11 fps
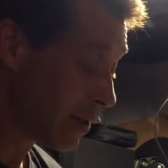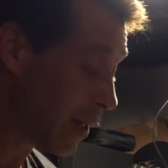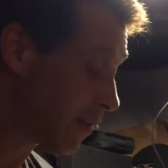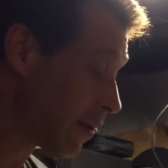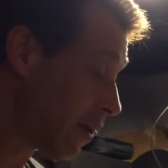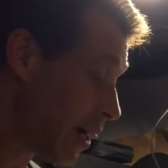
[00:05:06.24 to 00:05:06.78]

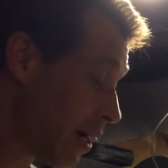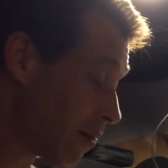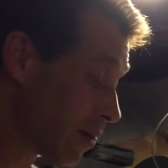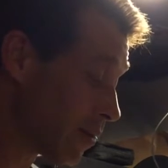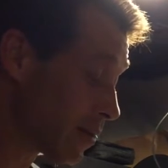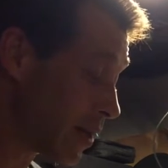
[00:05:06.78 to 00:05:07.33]
After an
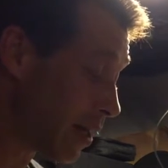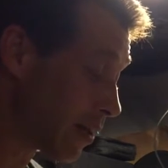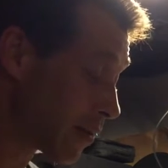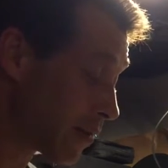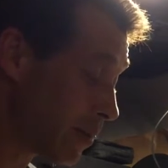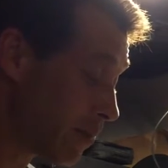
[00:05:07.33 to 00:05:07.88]
hour, it was down
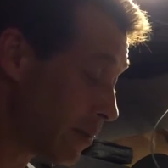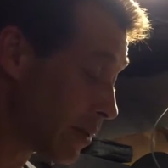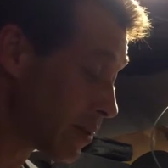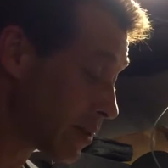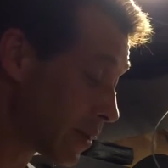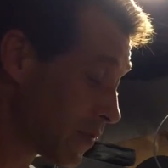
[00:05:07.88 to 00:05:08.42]
to
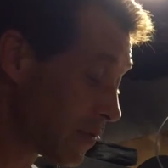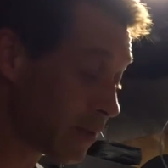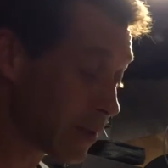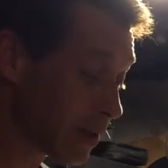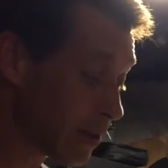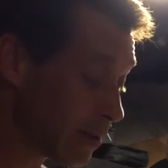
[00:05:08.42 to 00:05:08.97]

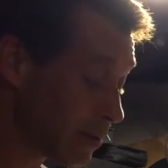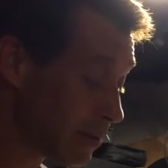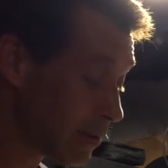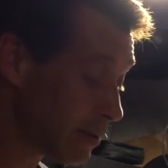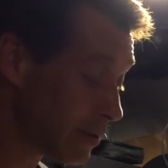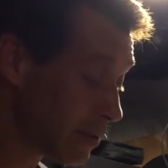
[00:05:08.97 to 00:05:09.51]
3.64.
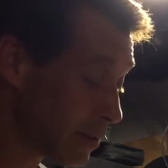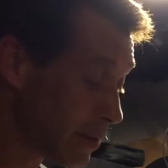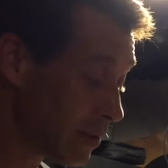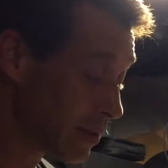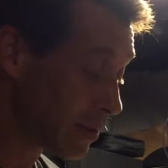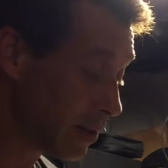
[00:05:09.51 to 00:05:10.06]

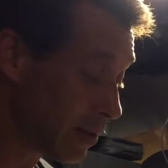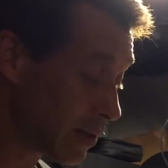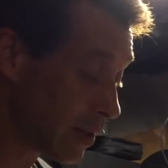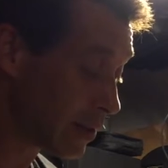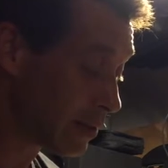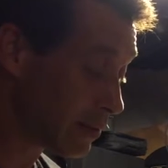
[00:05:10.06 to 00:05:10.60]

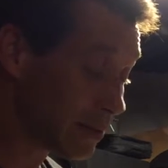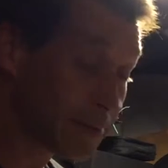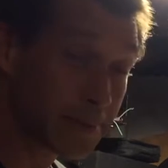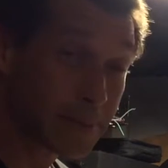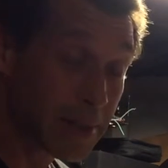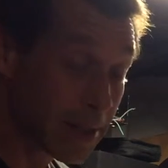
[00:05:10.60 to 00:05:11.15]
Okay.
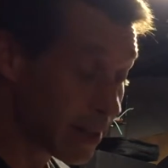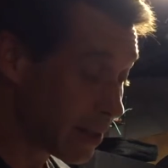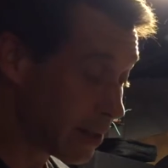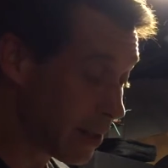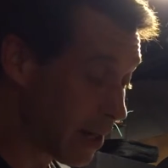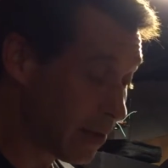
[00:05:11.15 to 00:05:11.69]

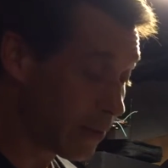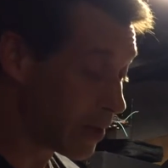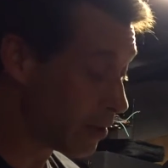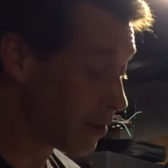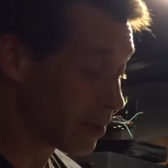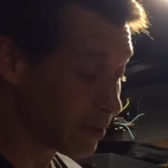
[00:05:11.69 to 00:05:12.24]
Now, we
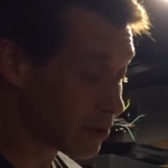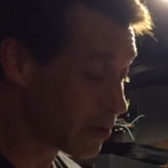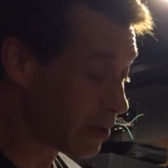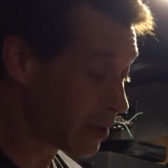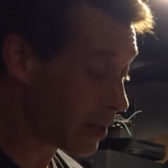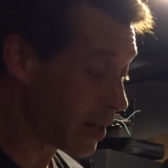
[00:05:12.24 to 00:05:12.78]
know that it was
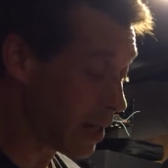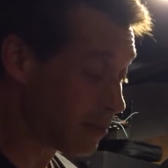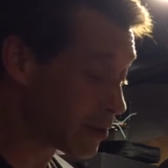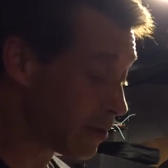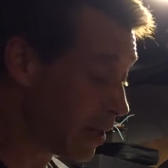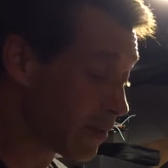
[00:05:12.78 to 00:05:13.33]
drawn in
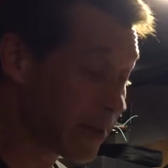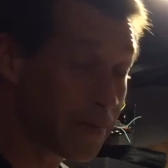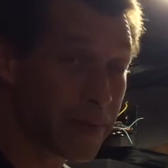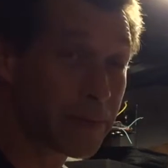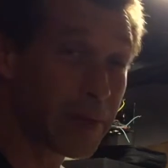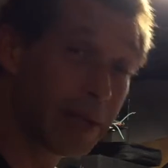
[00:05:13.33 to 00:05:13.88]
amps, so every
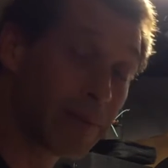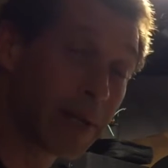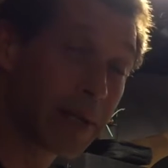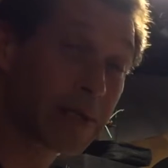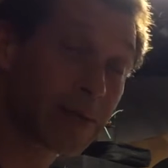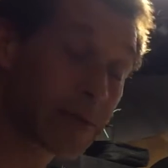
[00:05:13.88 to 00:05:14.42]
15
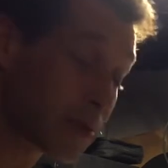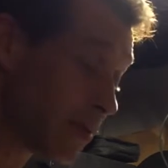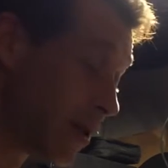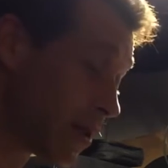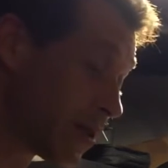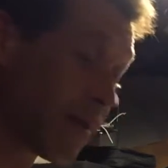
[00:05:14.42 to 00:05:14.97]
minutes it was
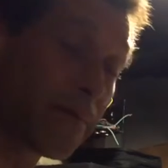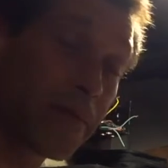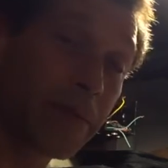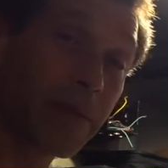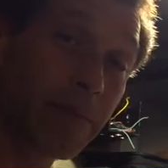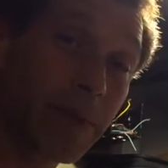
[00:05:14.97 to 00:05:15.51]
250